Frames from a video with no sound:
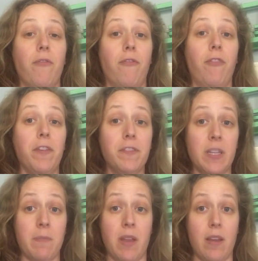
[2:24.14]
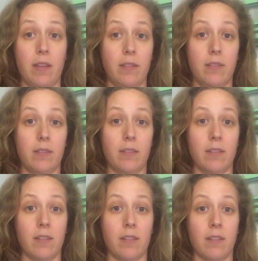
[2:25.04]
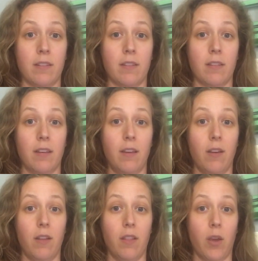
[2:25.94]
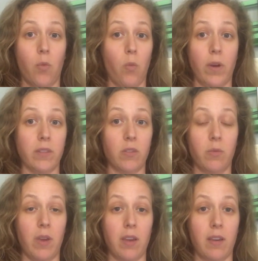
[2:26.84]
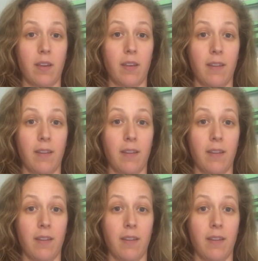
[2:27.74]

50 minutes, once a week,